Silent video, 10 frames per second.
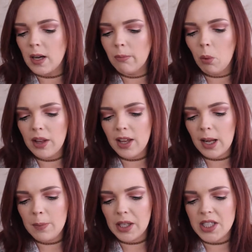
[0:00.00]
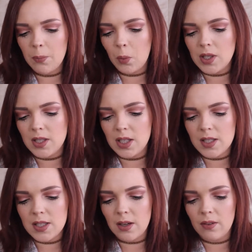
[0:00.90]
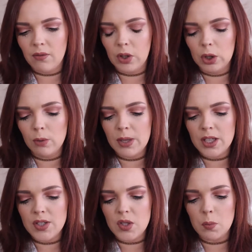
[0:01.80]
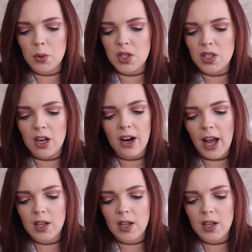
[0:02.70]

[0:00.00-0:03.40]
Um, one that I picked up was this Voluminous Superstar